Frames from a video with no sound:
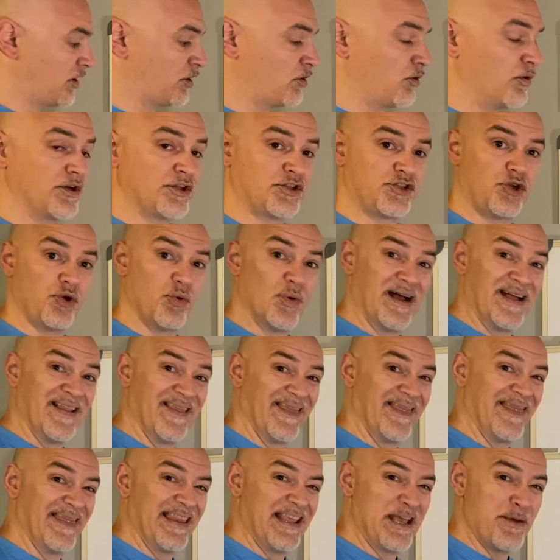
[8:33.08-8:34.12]
going to
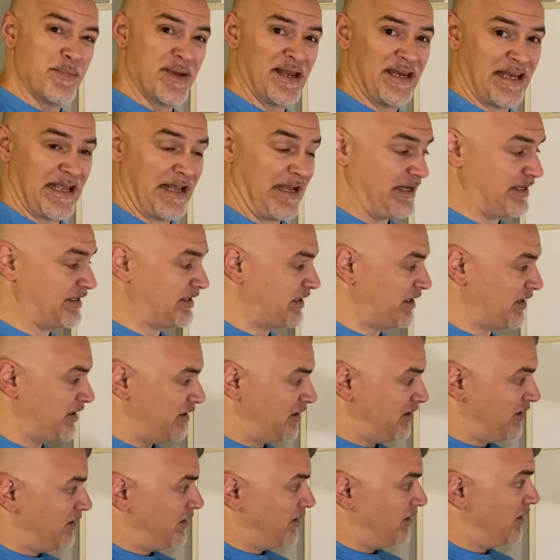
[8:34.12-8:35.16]
eliminate
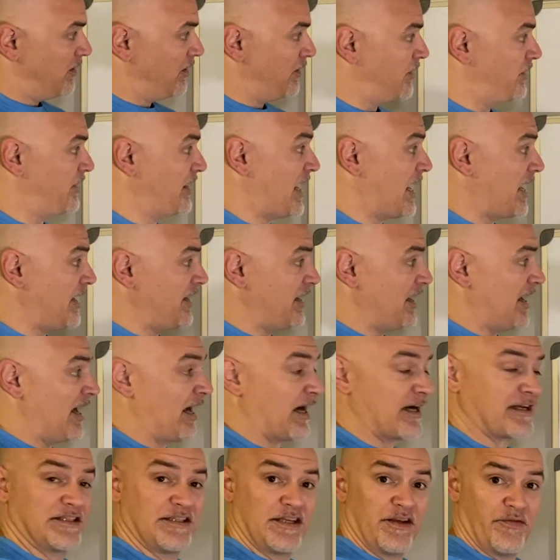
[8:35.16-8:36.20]
that
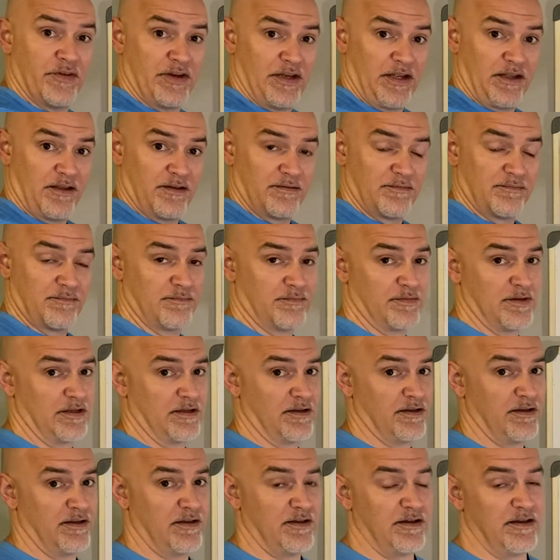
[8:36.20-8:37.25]
activity.
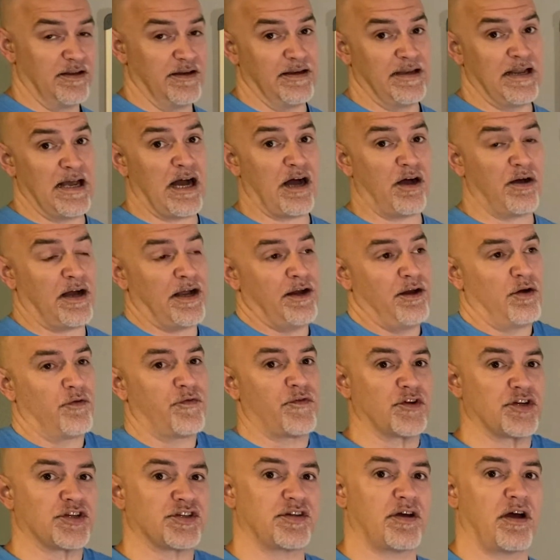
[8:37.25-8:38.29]
Now, I know
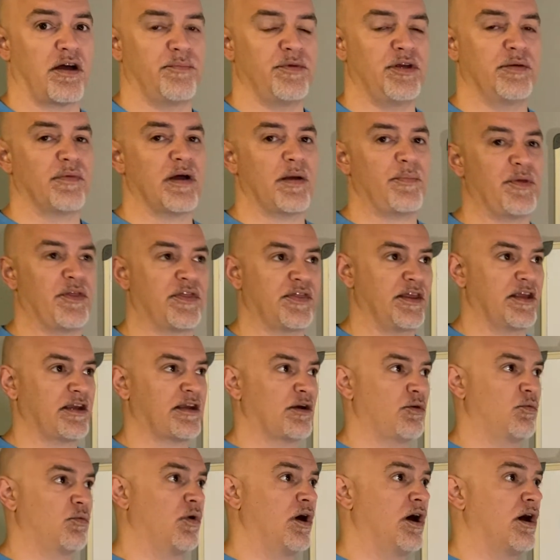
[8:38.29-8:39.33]
for some, you might be
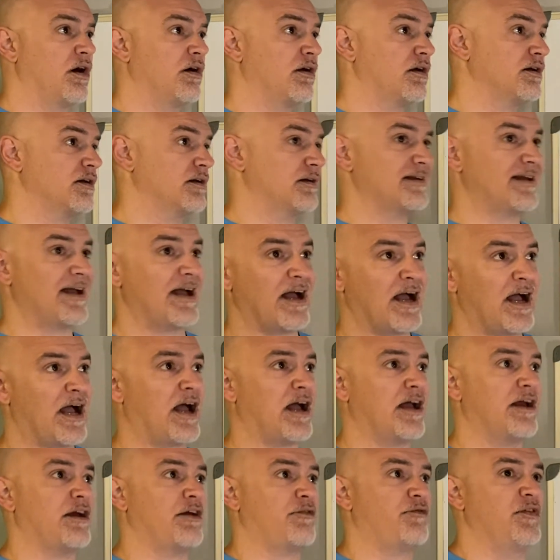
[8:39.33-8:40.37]
thinking, well,
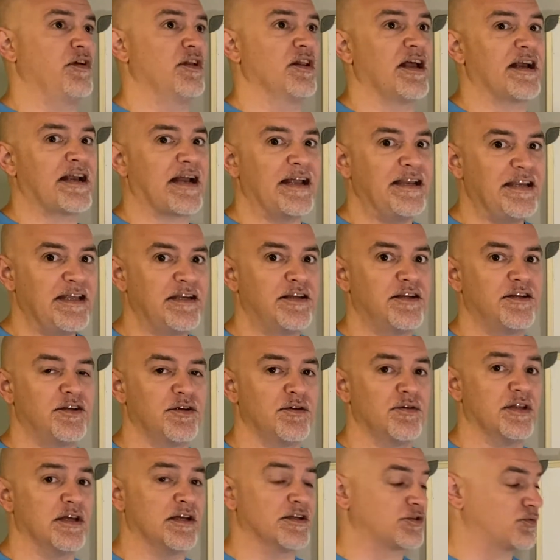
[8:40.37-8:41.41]
I feel like I need to
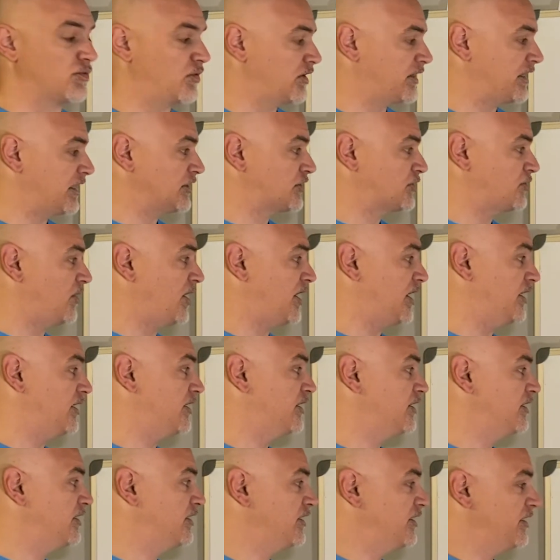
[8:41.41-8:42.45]
do this. Well, guess what?
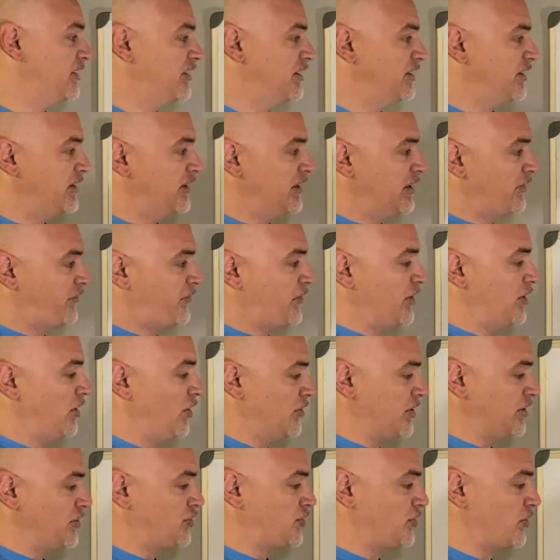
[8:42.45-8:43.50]
If you
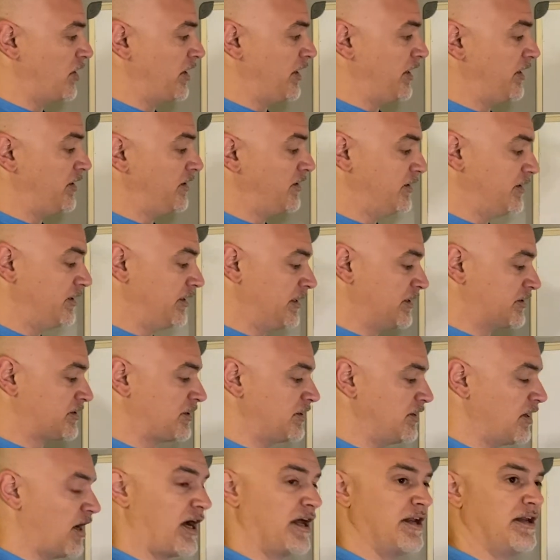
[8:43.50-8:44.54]
don't enjoy it, it's
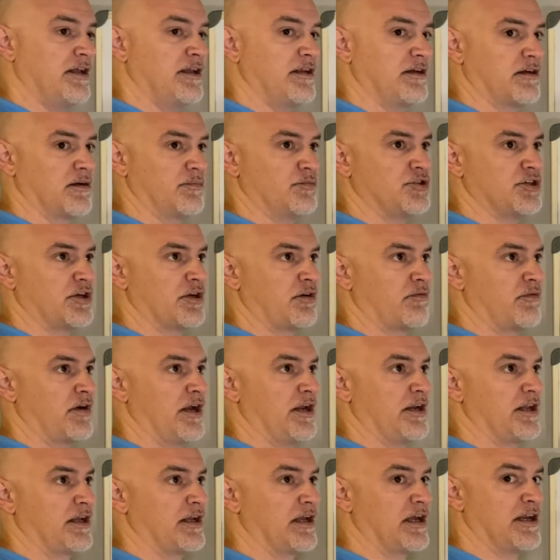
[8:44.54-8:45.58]
not income
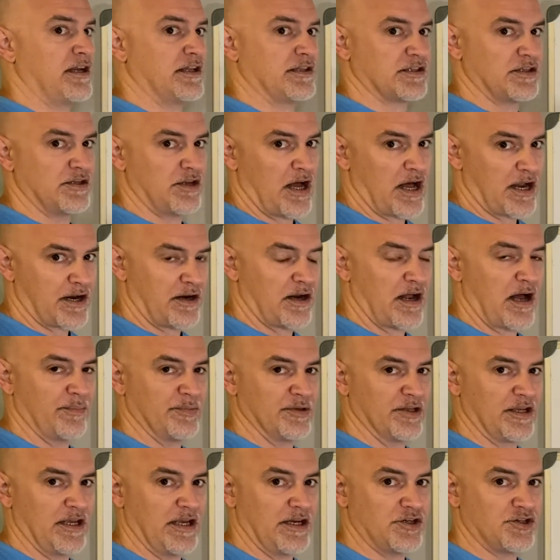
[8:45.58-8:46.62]
generating, and it's not an
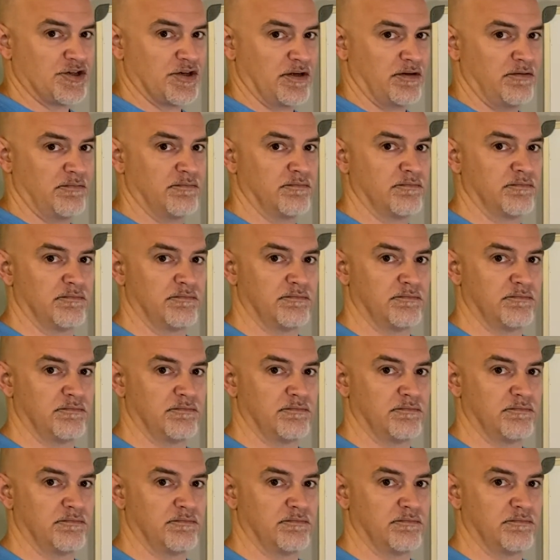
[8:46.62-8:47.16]
obligation,